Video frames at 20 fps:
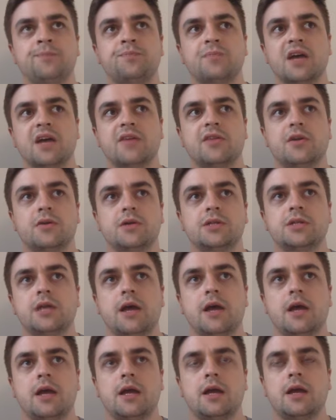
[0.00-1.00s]
there is
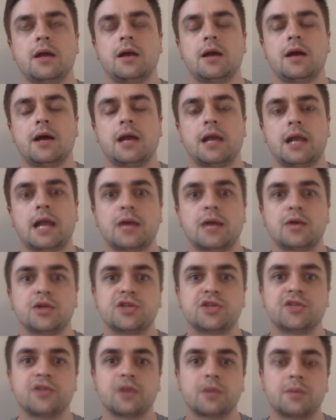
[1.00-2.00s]
a language
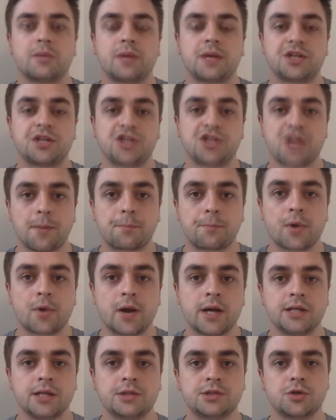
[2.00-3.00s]
developed by
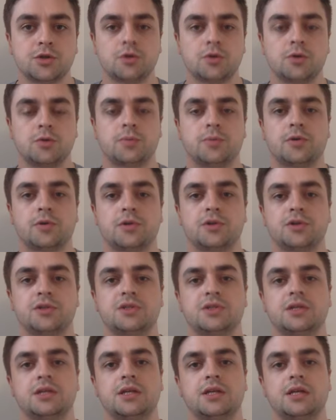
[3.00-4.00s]
JetBrains, who
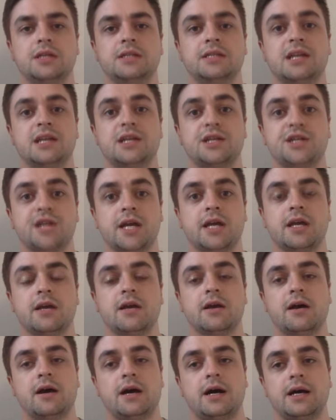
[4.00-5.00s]
produced the
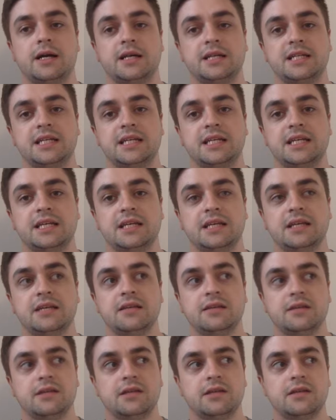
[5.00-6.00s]
IntelliJ
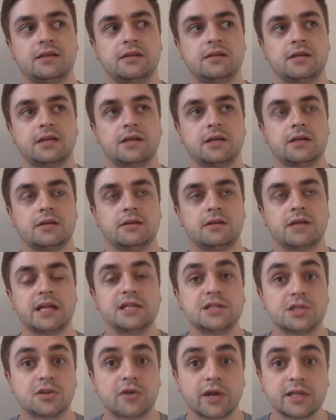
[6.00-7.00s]
IDE, the
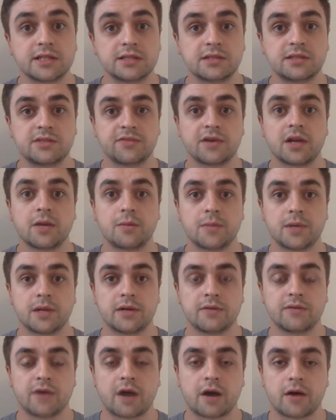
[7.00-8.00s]
integrated development
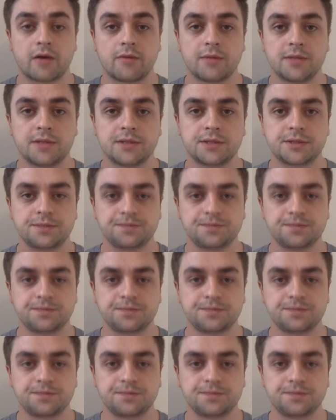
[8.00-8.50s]
environment.